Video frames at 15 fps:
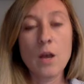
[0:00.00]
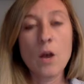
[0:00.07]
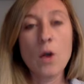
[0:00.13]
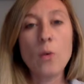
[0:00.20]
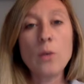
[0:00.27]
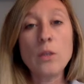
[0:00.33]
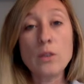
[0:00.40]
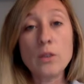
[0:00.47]

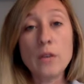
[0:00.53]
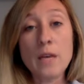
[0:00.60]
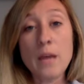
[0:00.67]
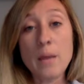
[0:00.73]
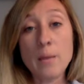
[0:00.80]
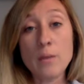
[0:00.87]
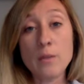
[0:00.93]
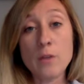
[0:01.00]
When looking
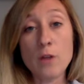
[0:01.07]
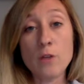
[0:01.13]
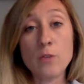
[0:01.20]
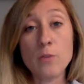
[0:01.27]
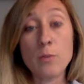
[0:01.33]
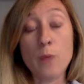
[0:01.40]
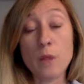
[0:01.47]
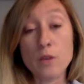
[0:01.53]
at Pissarro's
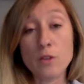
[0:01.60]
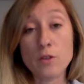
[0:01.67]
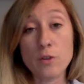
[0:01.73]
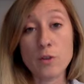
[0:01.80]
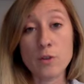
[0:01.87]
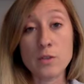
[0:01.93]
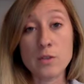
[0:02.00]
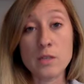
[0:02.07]

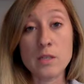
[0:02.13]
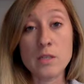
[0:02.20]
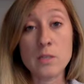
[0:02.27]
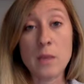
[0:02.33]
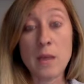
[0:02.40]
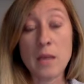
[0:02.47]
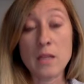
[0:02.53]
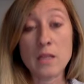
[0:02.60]
brushstrokes in this
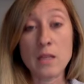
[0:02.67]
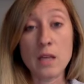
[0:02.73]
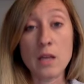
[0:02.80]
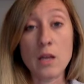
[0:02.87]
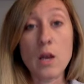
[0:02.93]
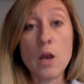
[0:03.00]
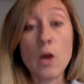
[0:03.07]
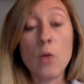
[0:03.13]

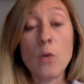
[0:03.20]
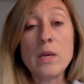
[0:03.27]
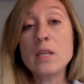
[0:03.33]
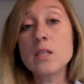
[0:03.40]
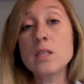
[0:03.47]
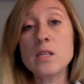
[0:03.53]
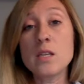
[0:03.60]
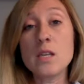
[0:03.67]
painting, we
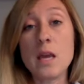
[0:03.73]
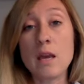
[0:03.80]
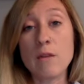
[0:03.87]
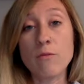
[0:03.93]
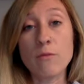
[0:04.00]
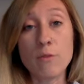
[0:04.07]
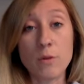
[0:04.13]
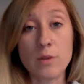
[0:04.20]
can see the
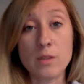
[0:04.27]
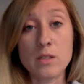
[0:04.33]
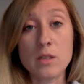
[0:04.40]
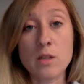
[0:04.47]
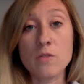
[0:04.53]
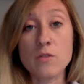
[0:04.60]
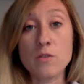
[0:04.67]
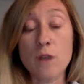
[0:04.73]
influence
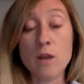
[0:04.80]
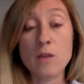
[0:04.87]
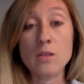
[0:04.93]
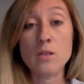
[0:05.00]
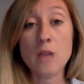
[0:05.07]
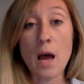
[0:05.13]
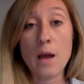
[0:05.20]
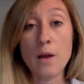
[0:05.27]
of Seurat's
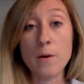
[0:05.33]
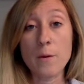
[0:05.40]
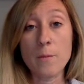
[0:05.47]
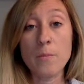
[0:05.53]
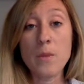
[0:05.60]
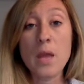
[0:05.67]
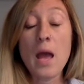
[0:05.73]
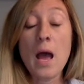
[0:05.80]
style,
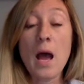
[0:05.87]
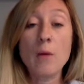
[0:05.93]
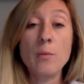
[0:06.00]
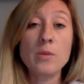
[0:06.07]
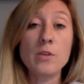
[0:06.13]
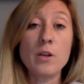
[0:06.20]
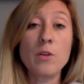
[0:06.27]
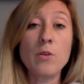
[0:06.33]
how
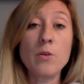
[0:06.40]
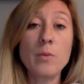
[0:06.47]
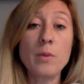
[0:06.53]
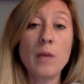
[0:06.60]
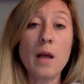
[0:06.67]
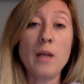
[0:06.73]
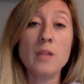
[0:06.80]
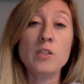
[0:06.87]
Pissarro
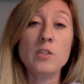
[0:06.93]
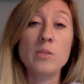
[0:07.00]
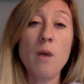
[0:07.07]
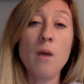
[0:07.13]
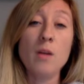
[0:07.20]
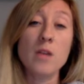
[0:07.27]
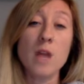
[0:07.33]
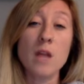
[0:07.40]
applied
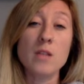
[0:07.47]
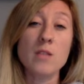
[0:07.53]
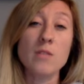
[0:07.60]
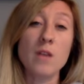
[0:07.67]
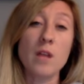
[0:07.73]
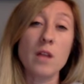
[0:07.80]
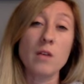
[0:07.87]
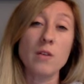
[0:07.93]
small dots of
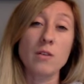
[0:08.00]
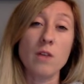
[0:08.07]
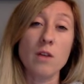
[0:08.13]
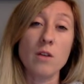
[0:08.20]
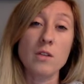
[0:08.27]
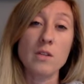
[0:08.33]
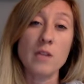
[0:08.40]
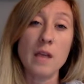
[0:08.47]
color
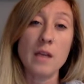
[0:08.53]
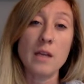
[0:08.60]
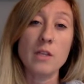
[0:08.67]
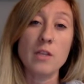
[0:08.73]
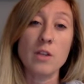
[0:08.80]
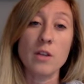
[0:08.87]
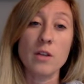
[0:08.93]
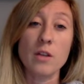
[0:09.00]
alongside
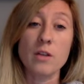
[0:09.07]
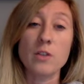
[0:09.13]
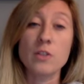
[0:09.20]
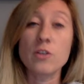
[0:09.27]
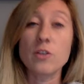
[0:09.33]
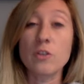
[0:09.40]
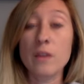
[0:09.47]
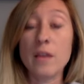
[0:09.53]
each other
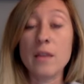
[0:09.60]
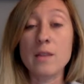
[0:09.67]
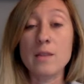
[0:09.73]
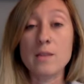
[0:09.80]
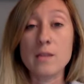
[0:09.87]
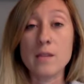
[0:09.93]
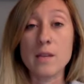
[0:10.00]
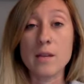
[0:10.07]
to create the
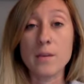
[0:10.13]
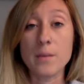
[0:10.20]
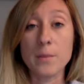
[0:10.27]
scene.